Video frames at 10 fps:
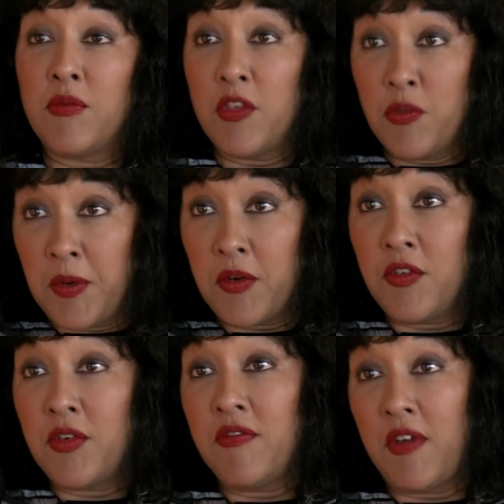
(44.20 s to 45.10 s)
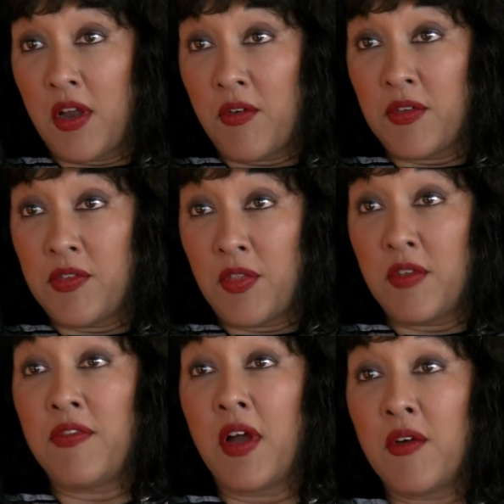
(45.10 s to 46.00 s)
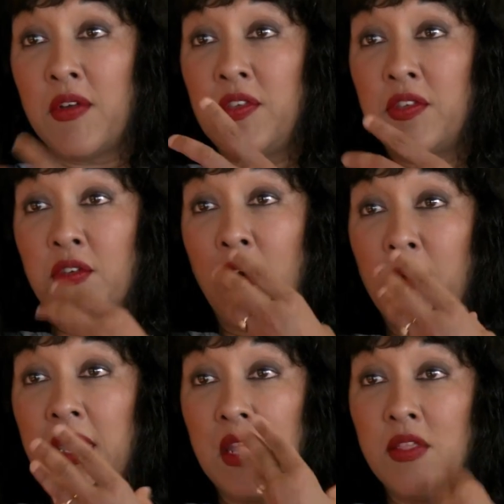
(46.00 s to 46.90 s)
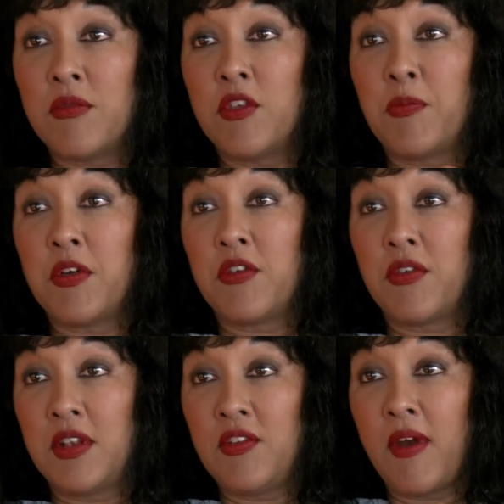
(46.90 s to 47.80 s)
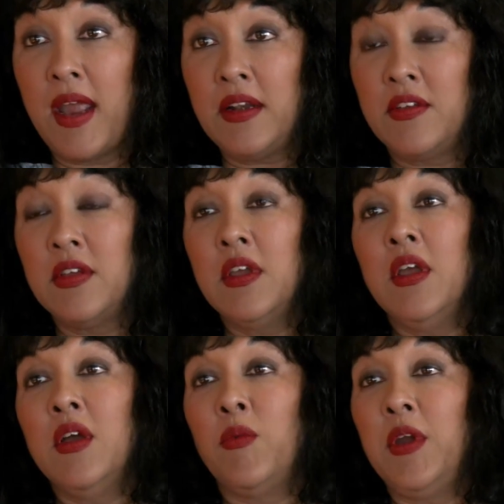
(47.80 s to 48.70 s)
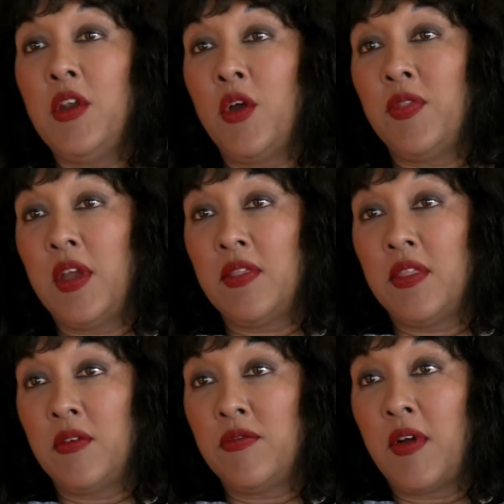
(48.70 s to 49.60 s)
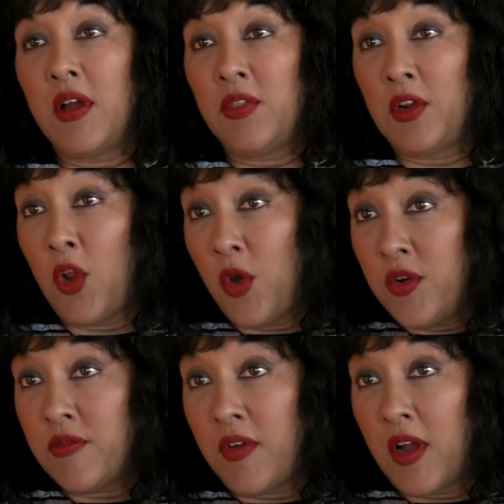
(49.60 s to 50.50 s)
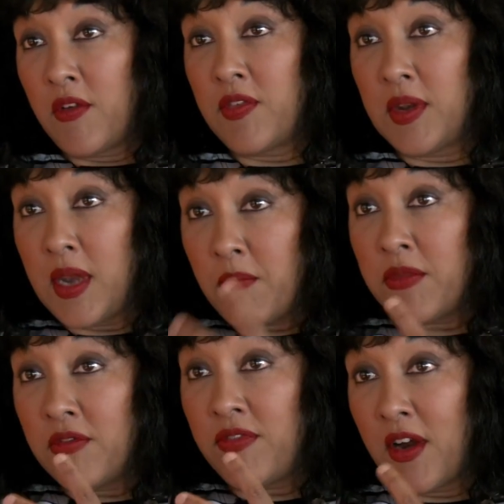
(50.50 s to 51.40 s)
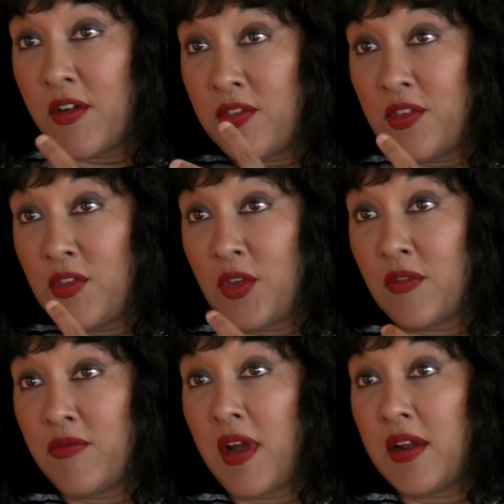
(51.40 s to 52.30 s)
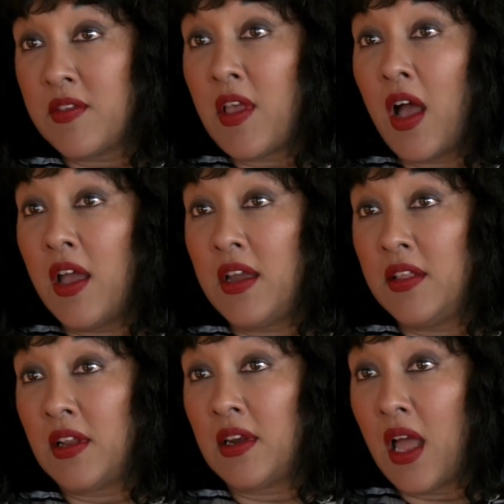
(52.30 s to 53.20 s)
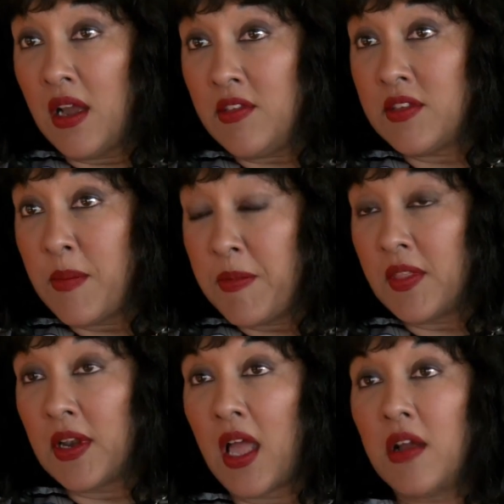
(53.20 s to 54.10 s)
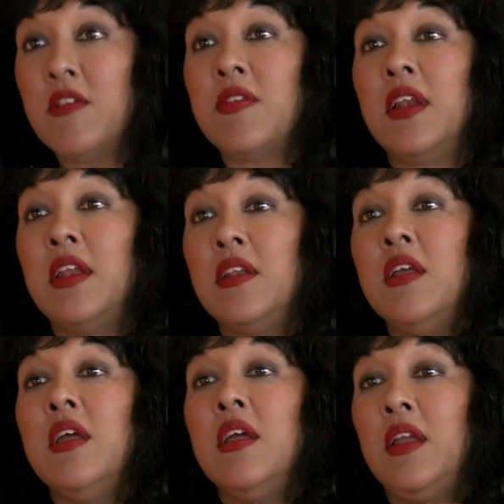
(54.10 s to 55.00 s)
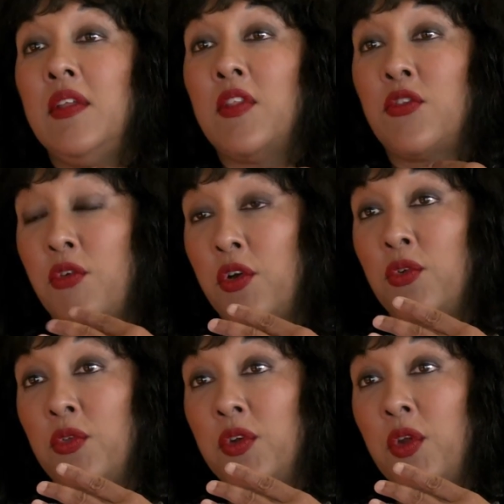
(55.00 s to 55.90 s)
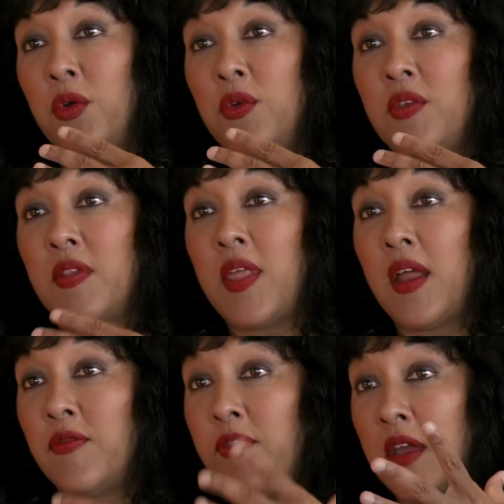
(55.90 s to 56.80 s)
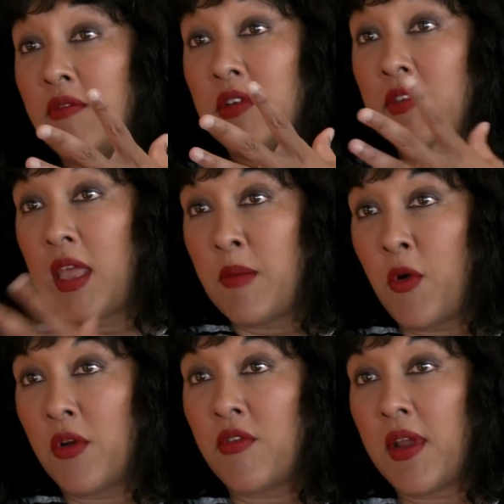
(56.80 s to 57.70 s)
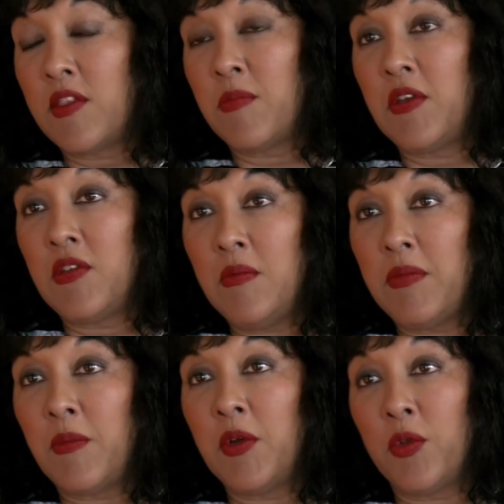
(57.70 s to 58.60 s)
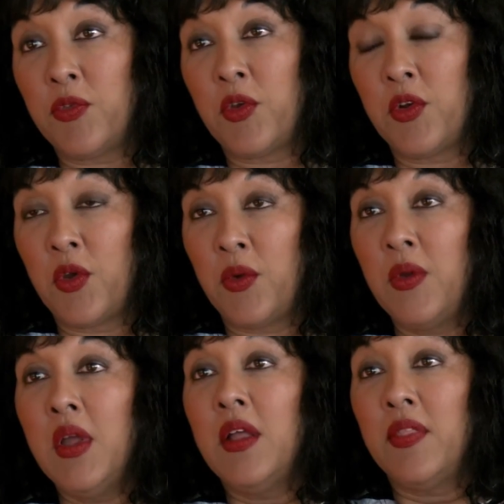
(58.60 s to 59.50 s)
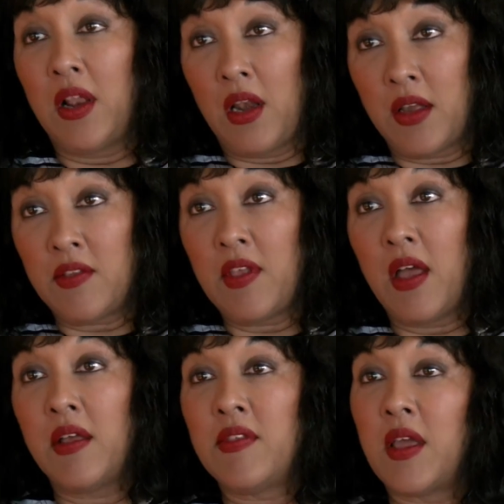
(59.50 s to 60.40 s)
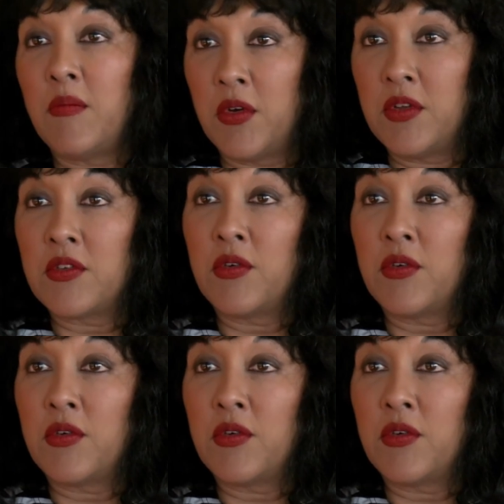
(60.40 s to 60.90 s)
a respiratory virus, so the virus is growing in the respiratory tract. We know that the, vi the load of virus, the number of viruses you can find, is higher in the lungs, deep in the lungs, than in, in the throat or the nose, and that favours airborne transmission. But we also know that, like SARS and MERS